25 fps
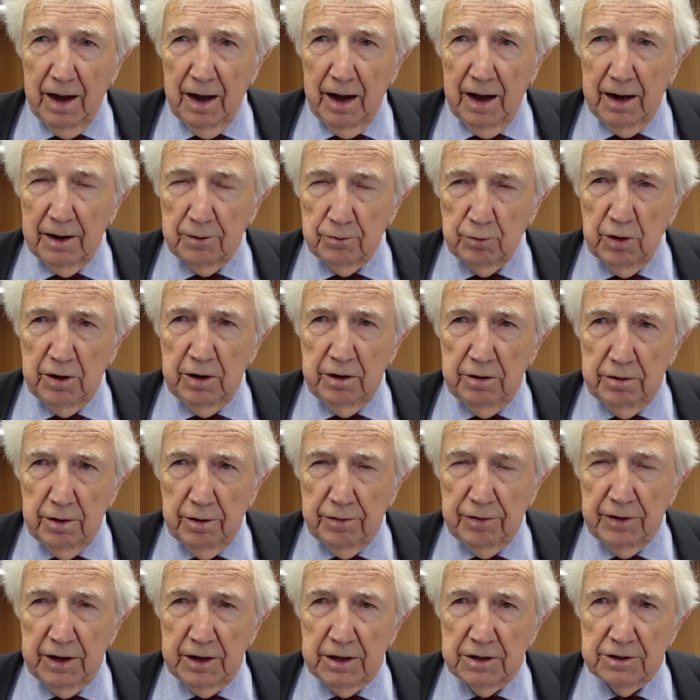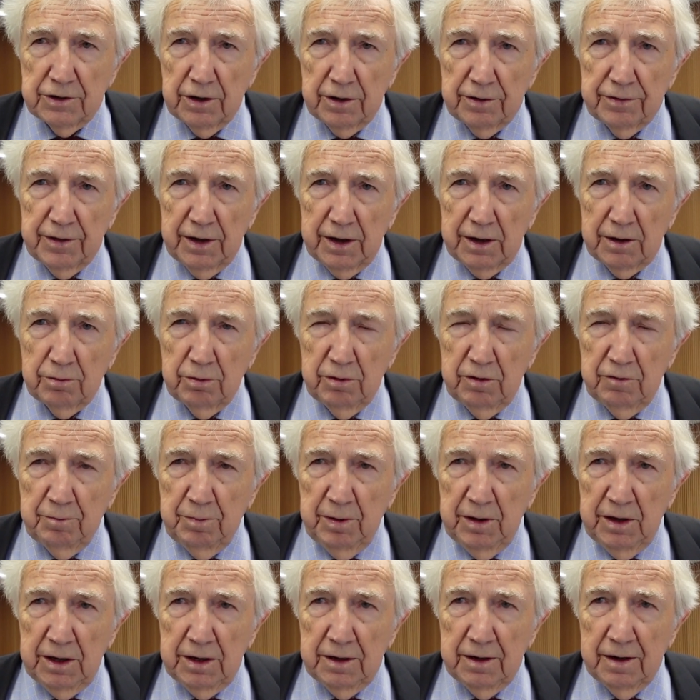And one of the things I think we've
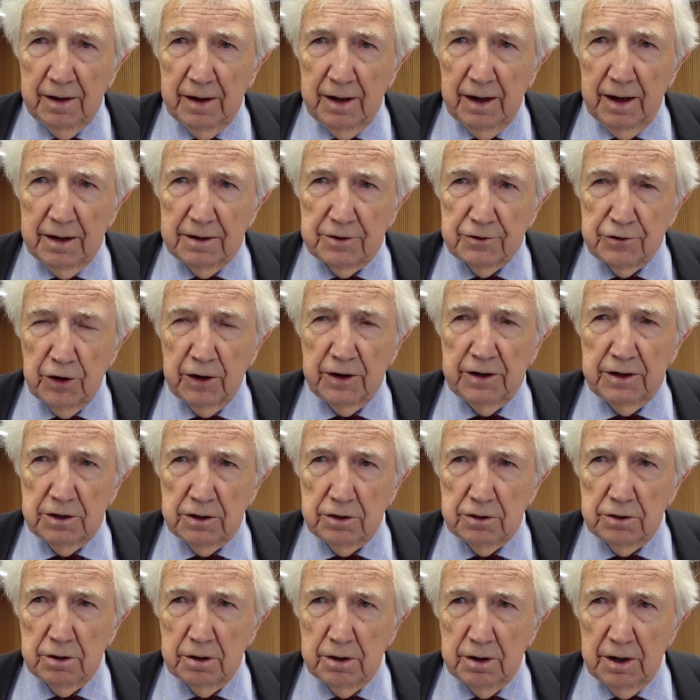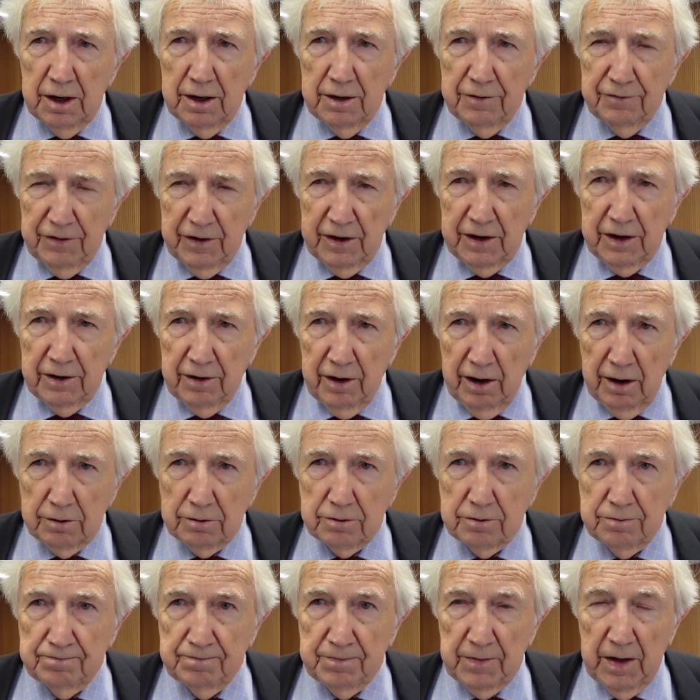been trying to figure out,
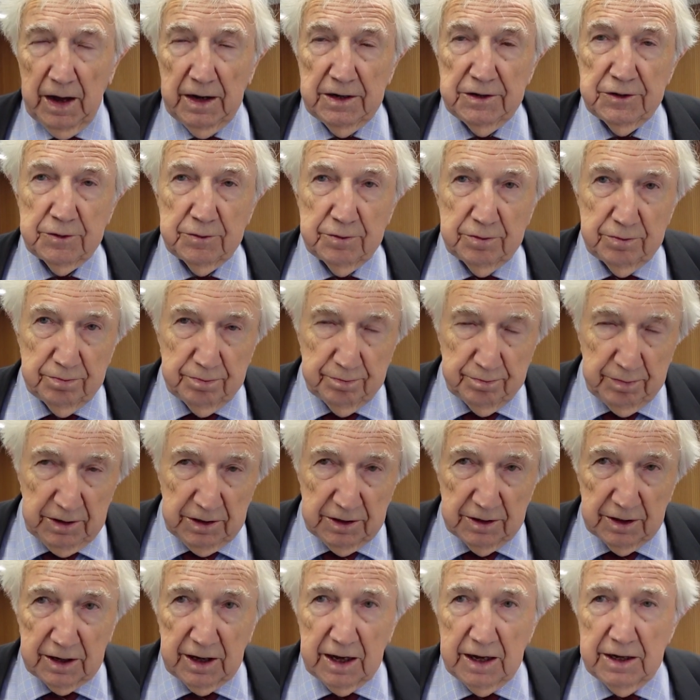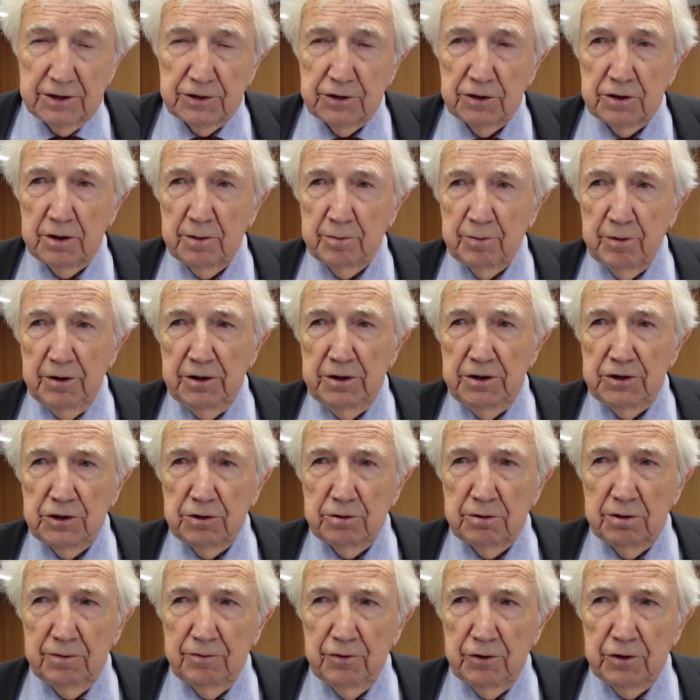as been the case in the British
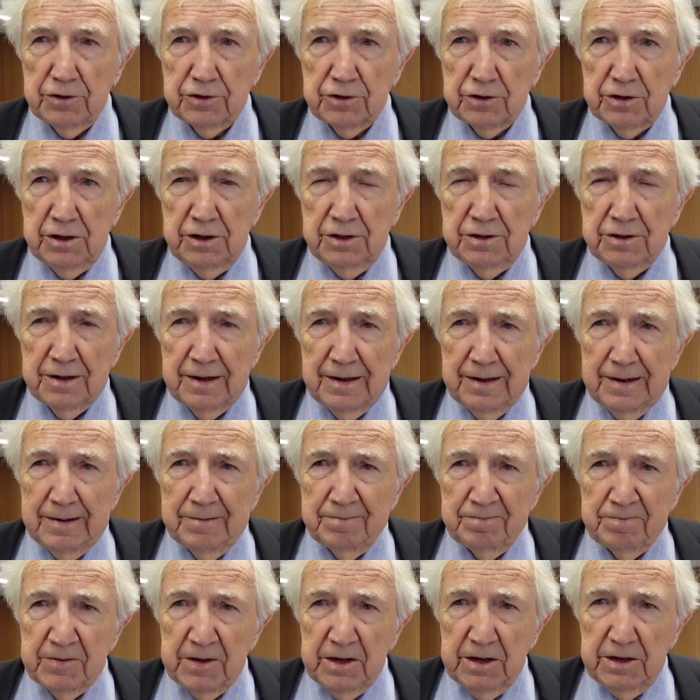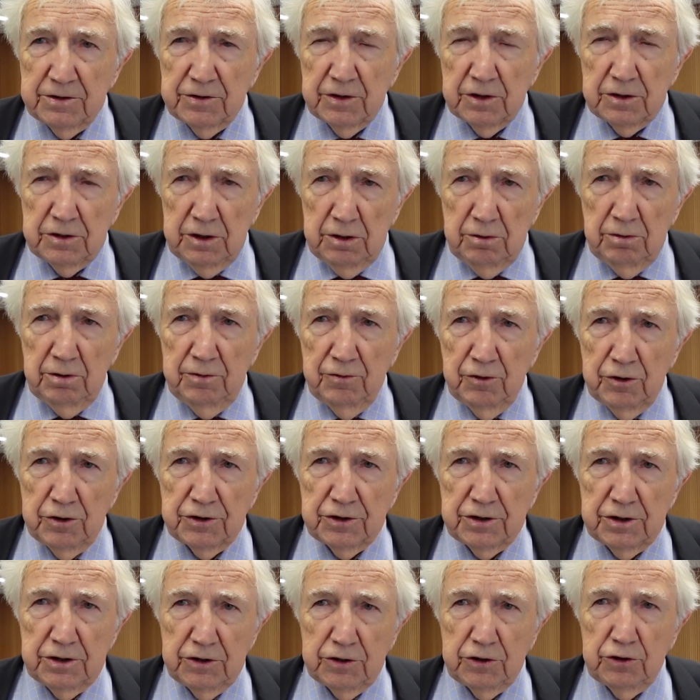universities, is that
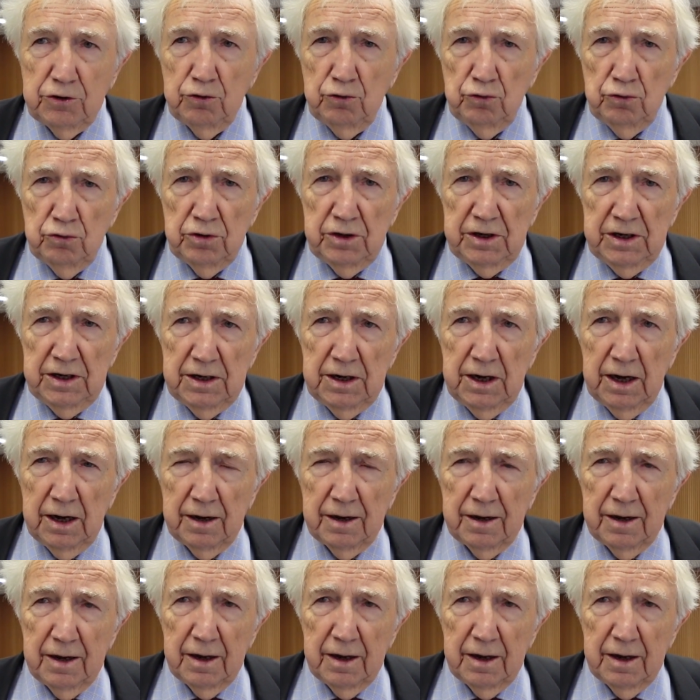universities do need